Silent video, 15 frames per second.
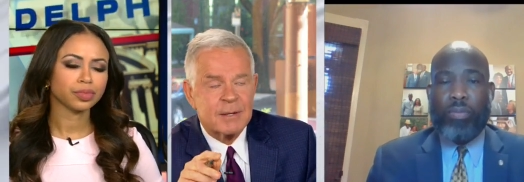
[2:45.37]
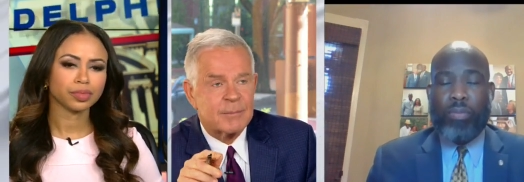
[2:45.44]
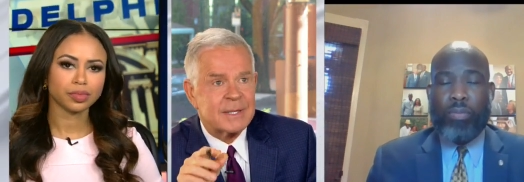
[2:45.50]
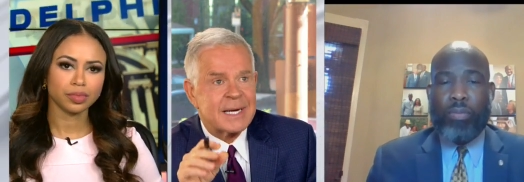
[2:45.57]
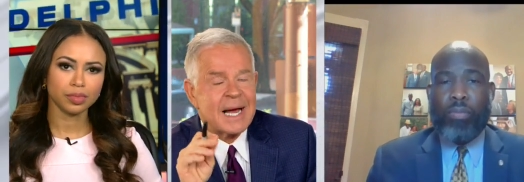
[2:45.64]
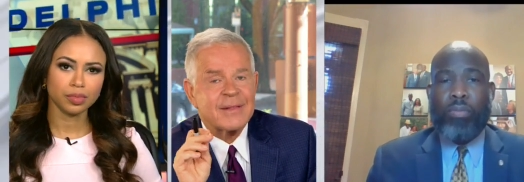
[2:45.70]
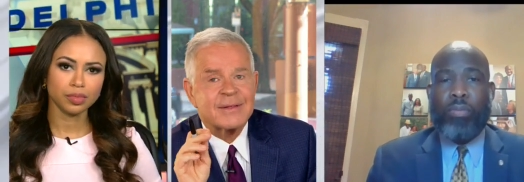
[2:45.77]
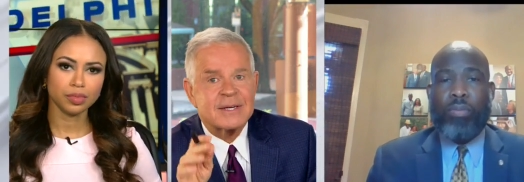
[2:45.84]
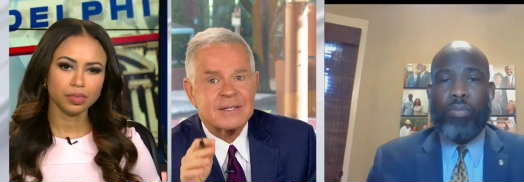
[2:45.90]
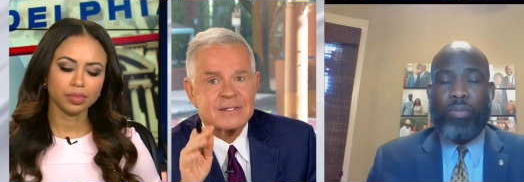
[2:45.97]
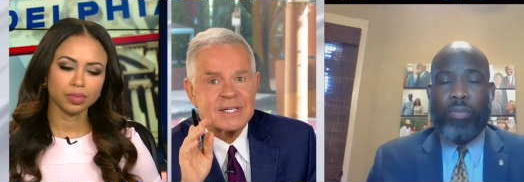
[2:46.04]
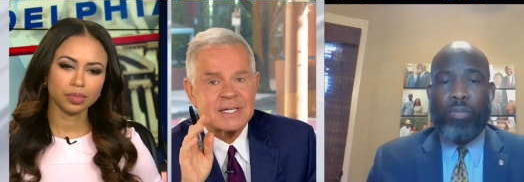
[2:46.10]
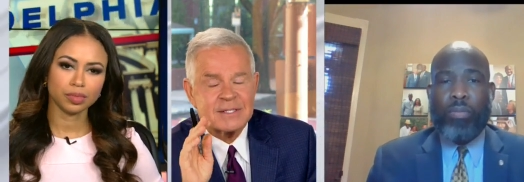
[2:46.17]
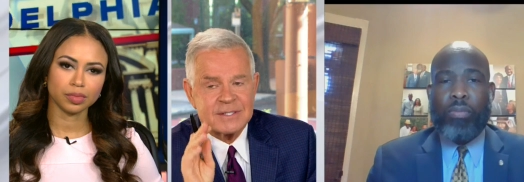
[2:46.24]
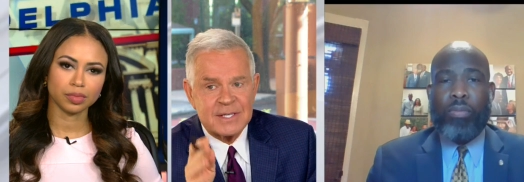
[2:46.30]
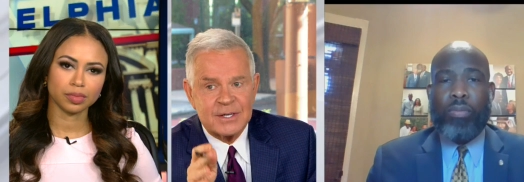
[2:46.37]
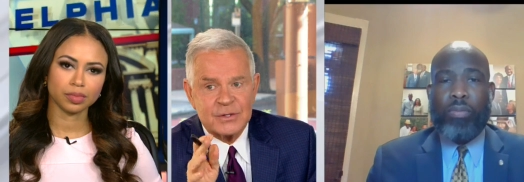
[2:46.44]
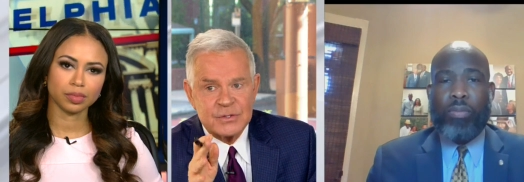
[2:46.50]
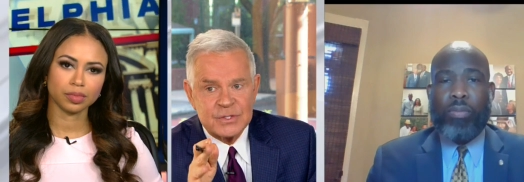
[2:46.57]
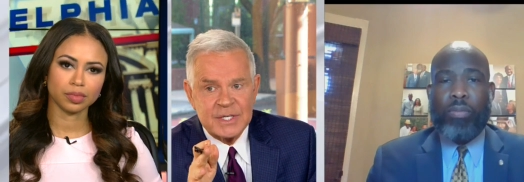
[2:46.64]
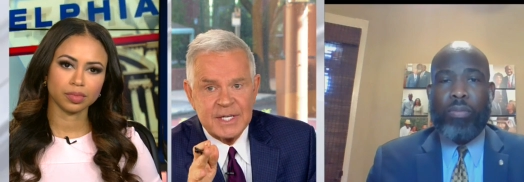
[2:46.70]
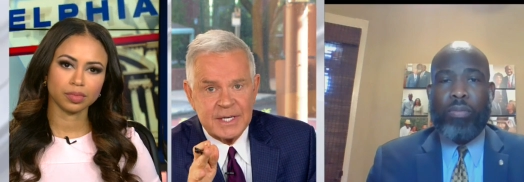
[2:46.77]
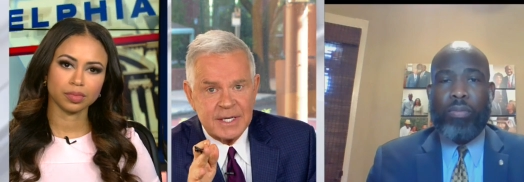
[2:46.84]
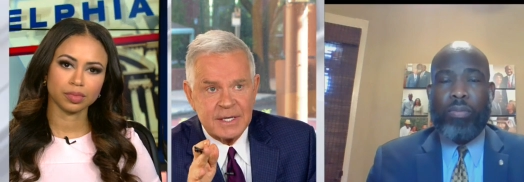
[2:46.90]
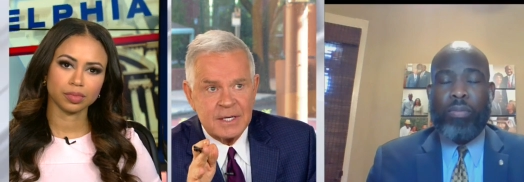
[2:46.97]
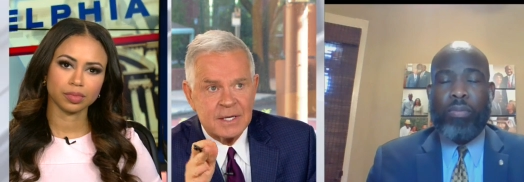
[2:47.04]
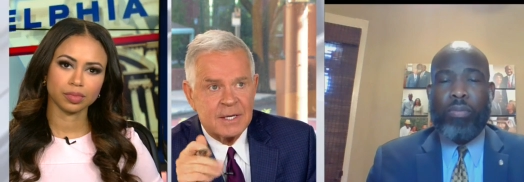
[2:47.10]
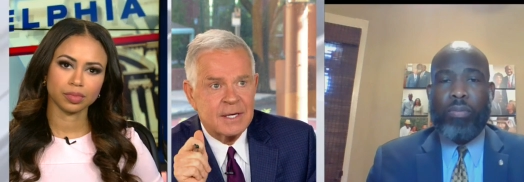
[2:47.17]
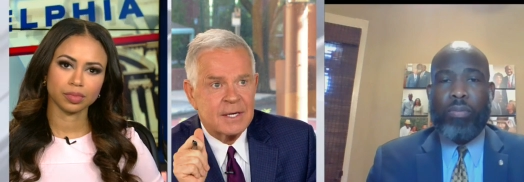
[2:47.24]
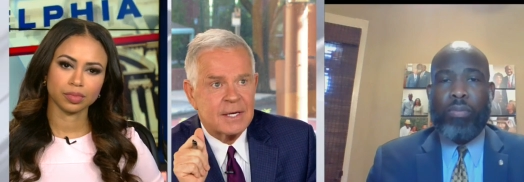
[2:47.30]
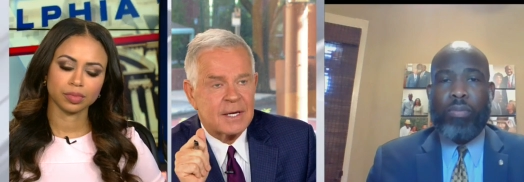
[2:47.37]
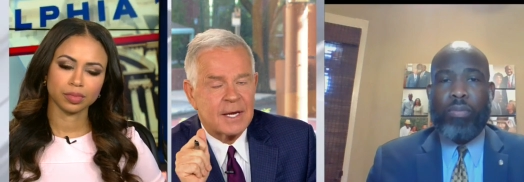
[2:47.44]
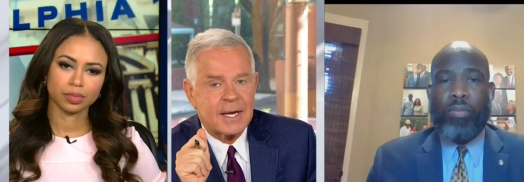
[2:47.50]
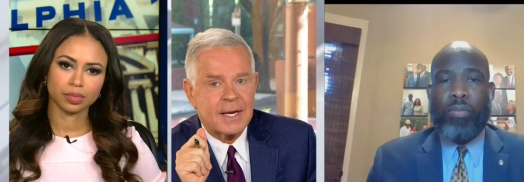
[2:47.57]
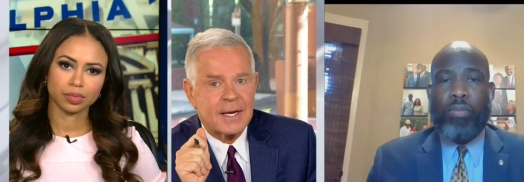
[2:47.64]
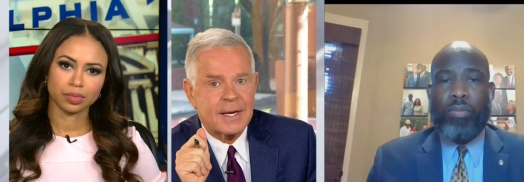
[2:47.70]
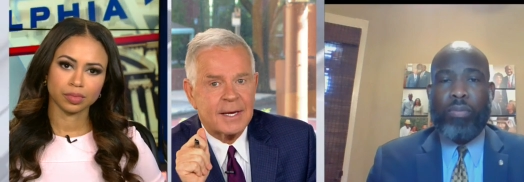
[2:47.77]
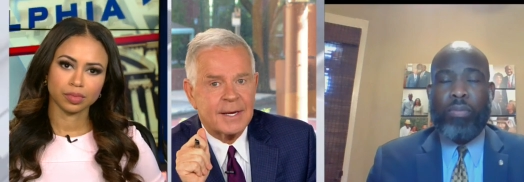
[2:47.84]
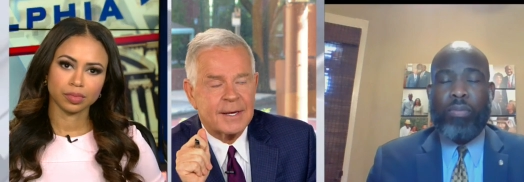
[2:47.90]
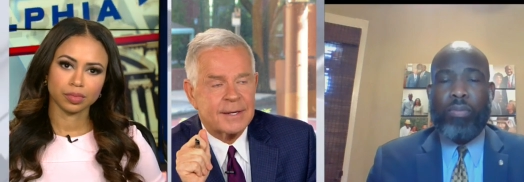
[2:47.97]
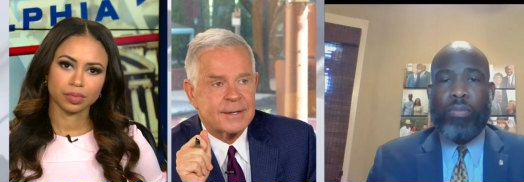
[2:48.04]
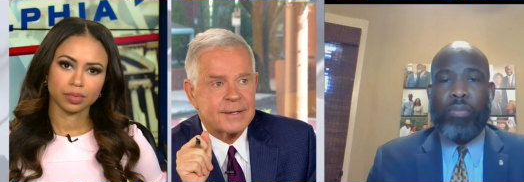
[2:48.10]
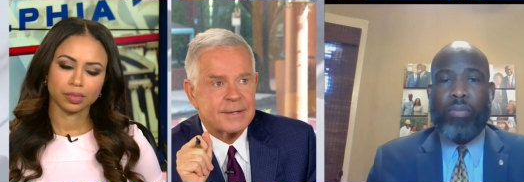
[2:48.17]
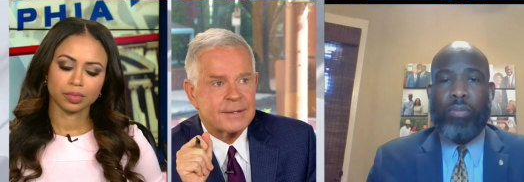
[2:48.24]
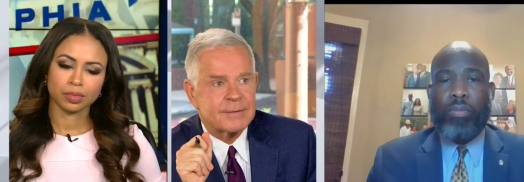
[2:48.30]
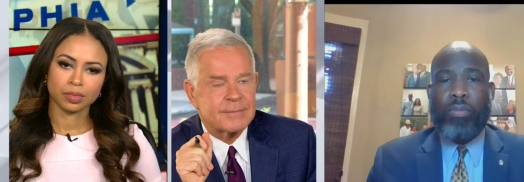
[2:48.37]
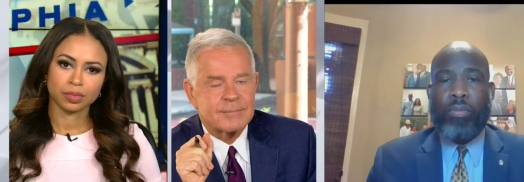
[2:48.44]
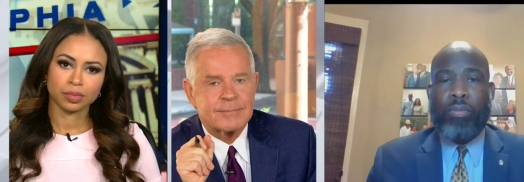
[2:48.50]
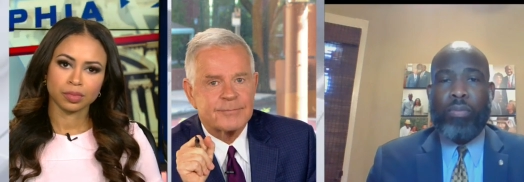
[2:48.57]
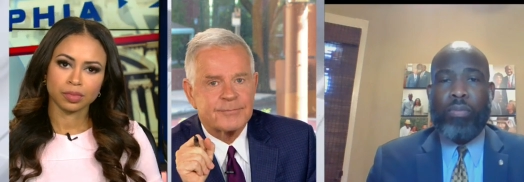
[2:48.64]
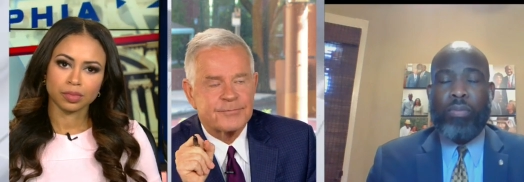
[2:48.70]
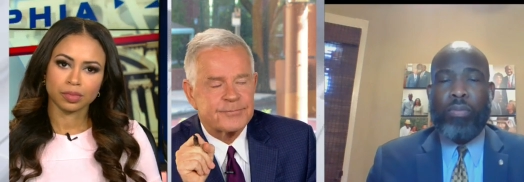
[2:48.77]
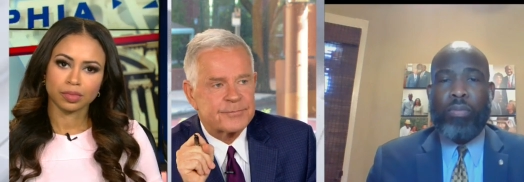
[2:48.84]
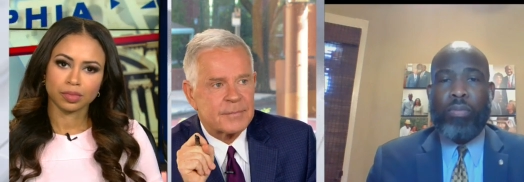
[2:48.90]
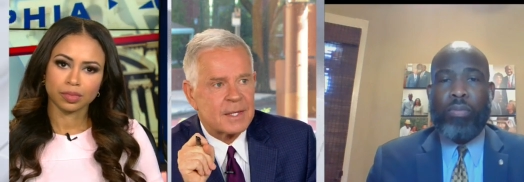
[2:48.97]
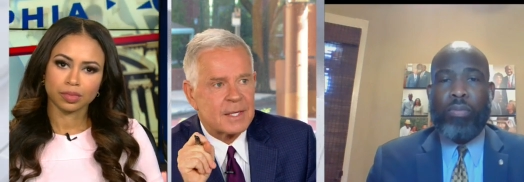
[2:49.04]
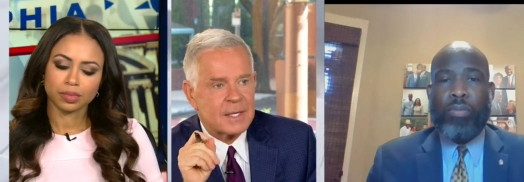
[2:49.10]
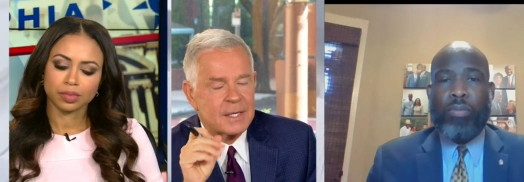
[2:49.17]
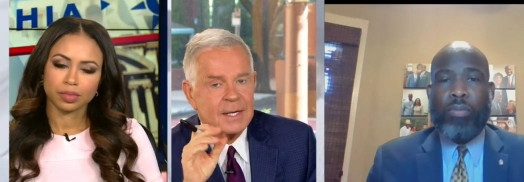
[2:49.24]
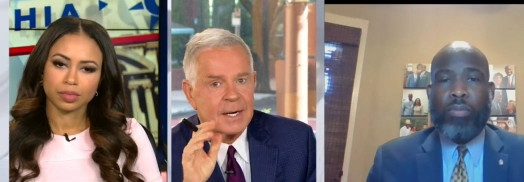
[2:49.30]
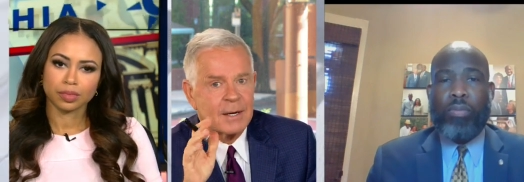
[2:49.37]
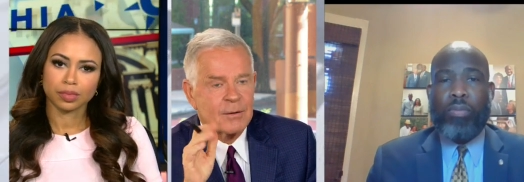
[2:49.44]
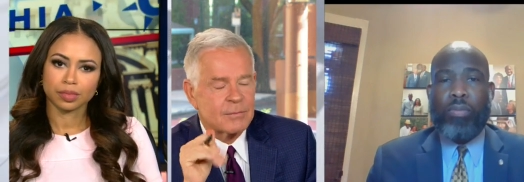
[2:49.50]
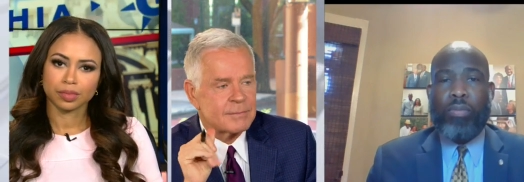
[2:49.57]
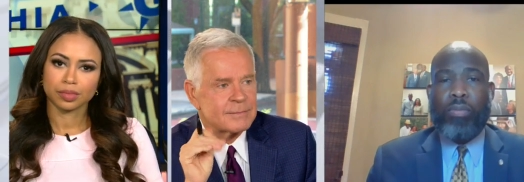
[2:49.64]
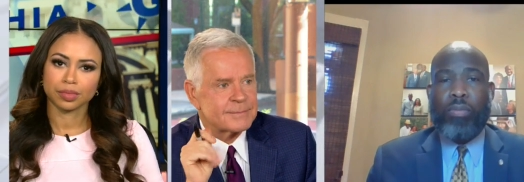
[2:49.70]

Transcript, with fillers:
Speaker 1: But now that it's hit Center City and, you know,